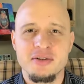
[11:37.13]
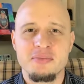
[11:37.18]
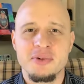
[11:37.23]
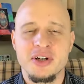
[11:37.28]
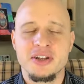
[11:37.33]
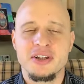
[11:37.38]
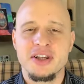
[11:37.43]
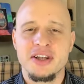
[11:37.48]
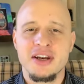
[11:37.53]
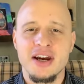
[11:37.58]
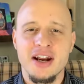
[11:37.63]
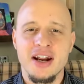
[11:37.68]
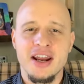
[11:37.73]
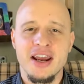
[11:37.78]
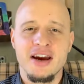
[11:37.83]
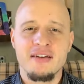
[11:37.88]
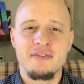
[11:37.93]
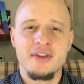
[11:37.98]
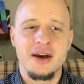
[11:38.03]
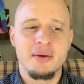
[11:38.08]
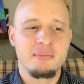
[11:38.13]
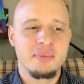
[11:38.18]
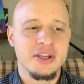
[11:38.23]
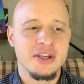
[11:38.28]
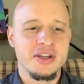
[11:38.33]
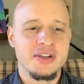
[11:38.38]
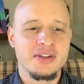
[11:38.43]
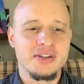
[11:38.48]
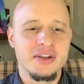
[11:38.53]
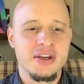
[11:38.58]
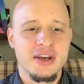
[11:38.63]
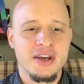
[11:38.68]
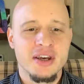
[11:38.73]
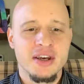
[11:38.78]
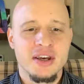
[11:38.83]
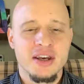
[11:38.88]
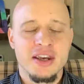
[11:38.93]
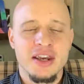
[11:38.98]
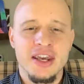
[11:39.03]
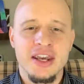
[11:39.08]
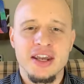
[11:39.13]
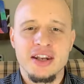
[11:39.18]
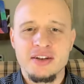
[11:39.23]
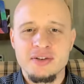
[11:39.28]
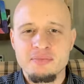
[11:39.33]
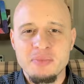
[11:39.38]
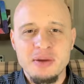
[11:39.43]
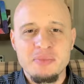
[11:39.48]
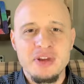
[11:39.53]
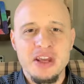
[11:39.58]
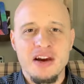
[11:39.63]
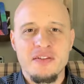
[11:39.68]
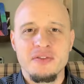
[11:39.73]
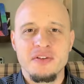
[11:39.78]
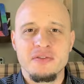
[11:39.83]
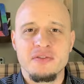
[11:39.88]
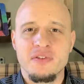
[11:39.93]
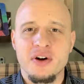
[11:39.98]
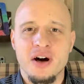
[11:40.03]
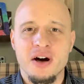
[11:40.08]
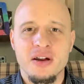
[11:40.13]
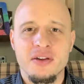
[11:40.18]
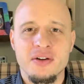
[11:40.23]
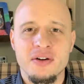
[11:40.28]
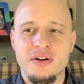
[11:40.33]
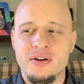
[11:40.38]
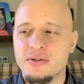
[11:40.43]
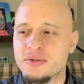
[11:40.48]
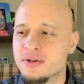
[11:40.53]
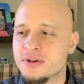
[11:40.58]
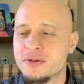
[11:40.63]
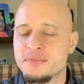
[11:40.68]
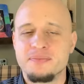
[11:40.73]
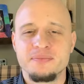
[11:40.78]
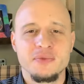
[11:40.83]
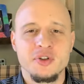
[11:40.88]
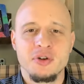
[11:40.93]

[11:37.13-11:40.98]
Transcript: But they kind of have that peace, and maybe you have the father or